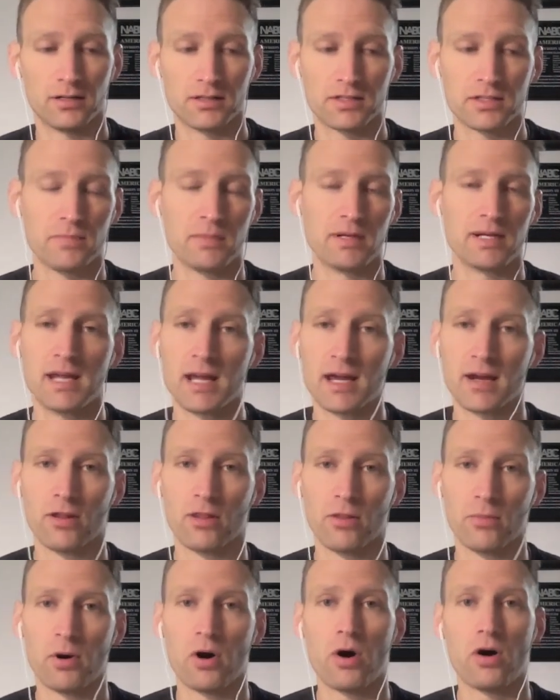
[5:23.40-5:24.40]
somebody handle
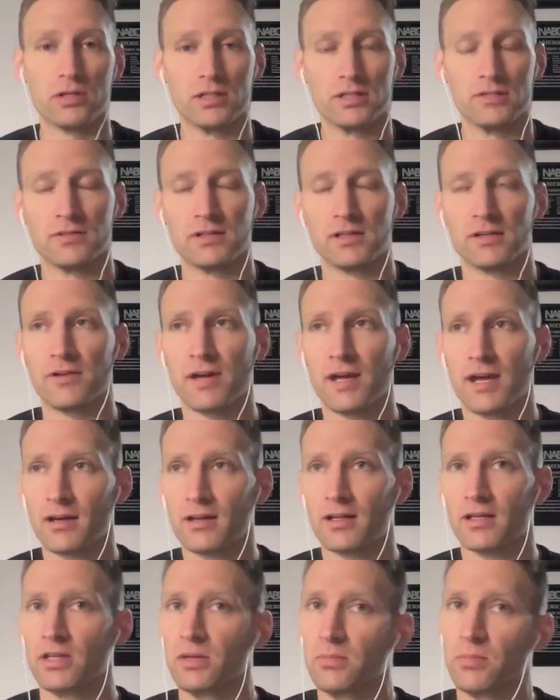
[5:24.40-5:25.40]
the ball, even if
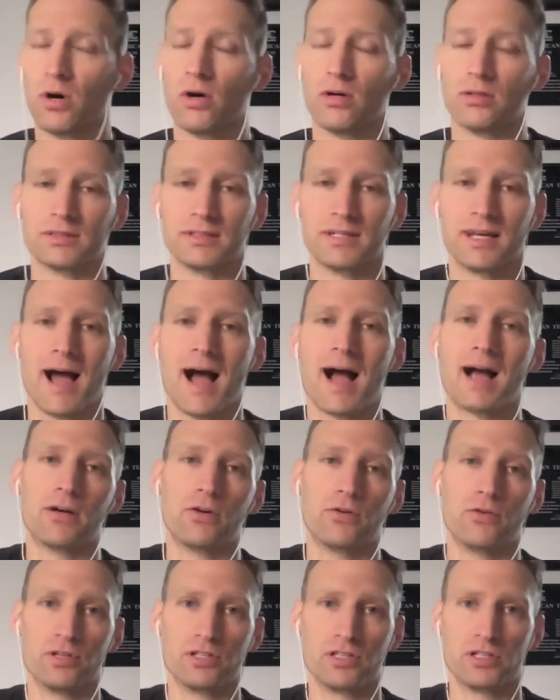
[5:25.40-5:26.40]
handling the ball is not
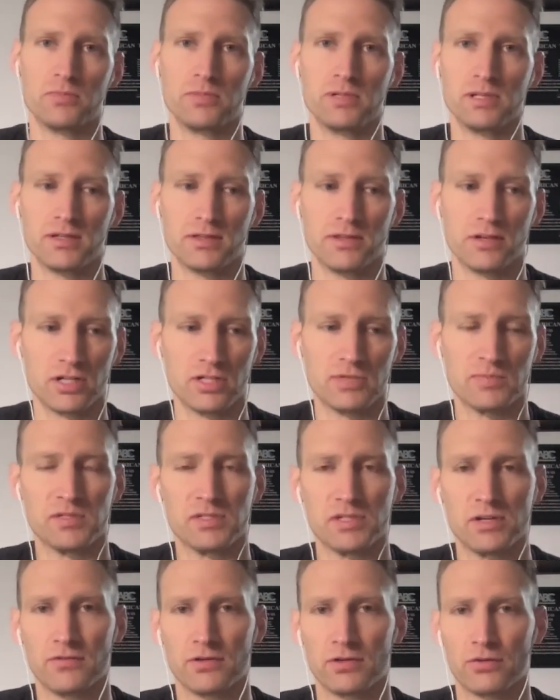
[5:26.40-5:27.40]
going to be their
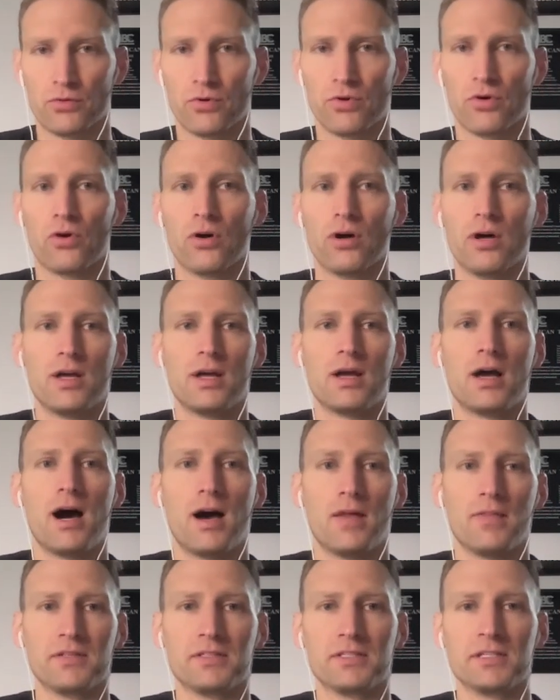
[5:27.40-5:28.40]
specific role
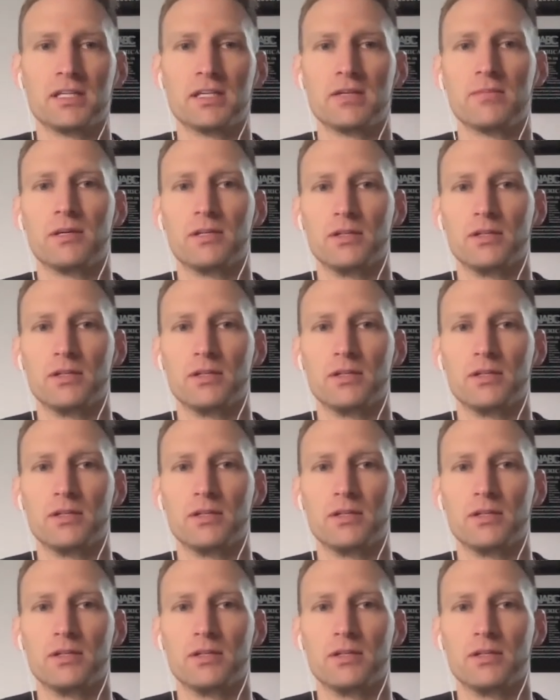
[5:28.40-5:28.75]
on the team.